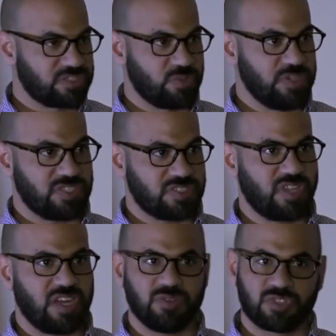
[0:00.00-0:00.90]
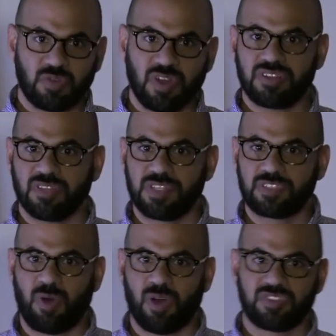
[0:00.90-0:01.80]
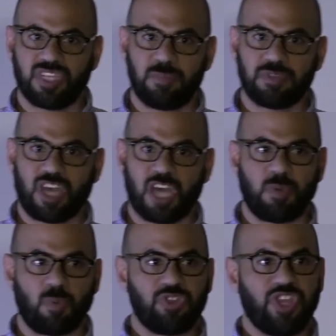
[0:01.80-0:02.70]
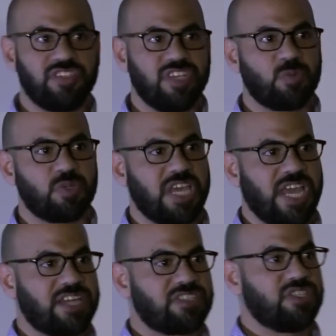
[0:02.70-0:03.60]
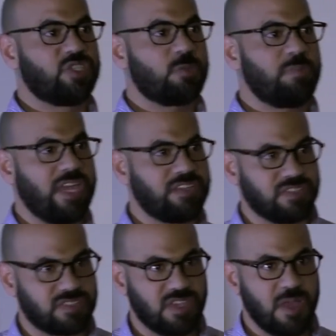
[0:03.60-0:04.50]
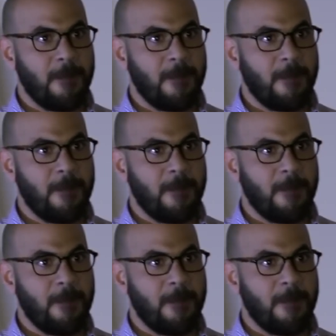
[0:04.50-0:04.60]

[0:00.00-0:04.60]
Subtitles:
It's a recent study. It was a relatively small sample size, but what they did was they actually took patients